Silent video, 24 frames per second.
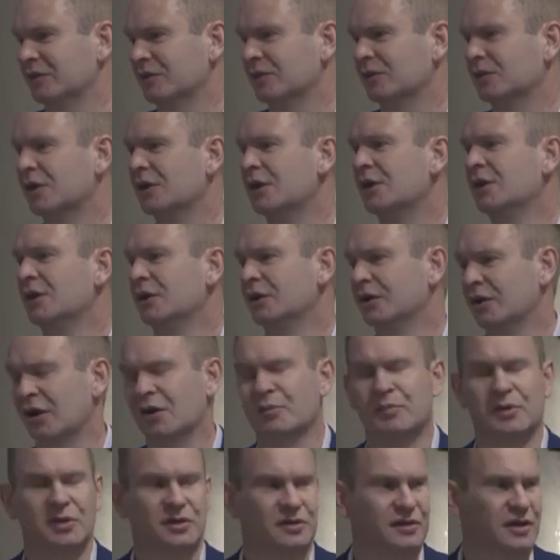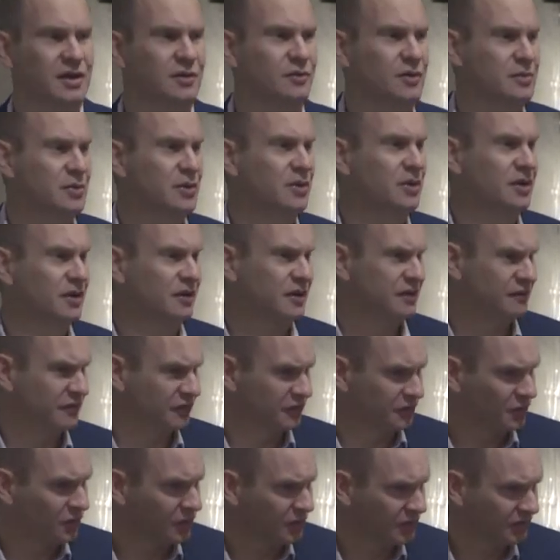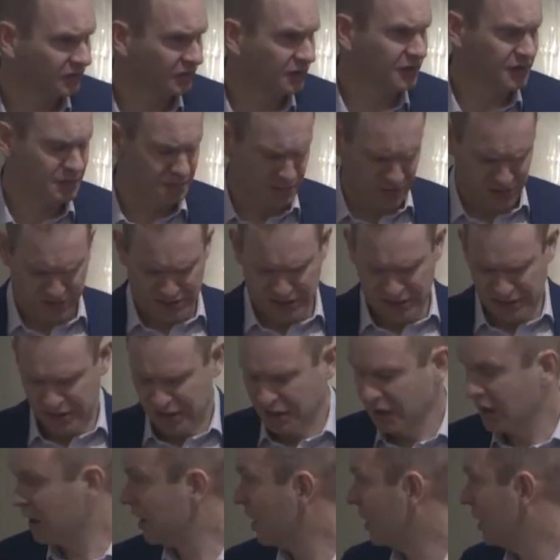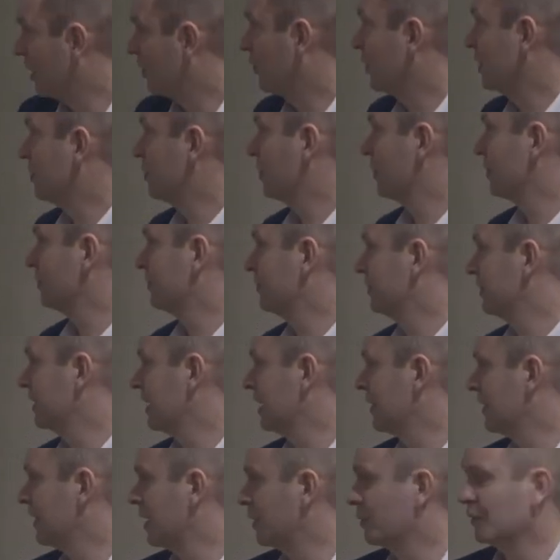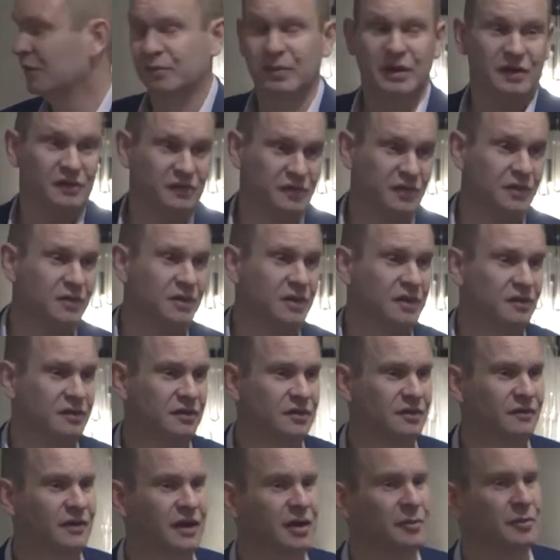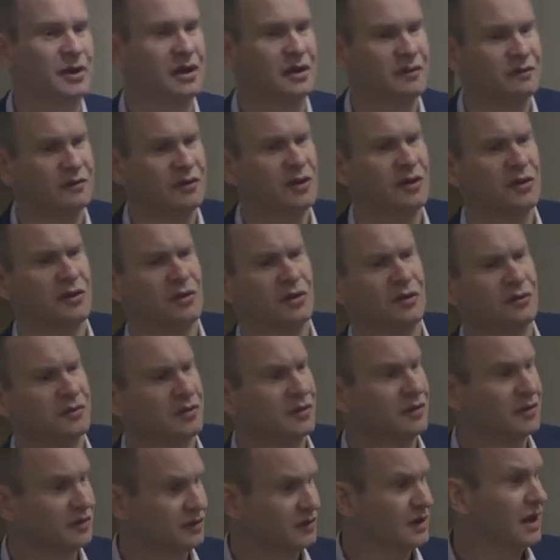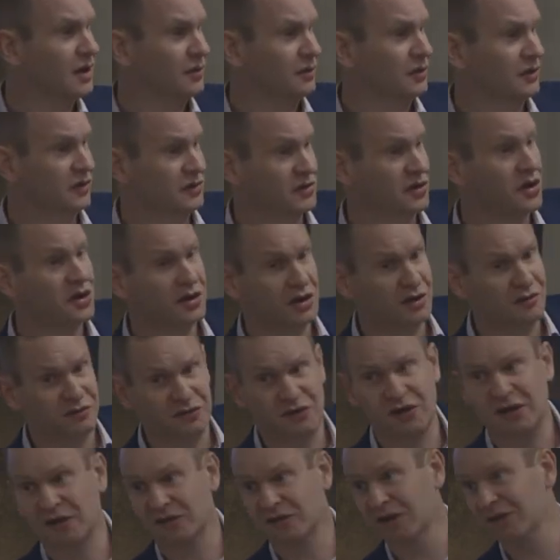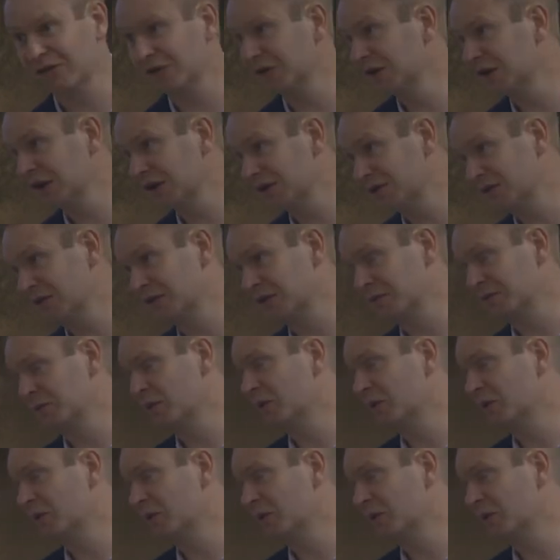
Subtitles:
tool. Go build it. We built an even stronger team. We put them together, and we spent 2 years developing it further on. So this now is a journey of 6-7 years at this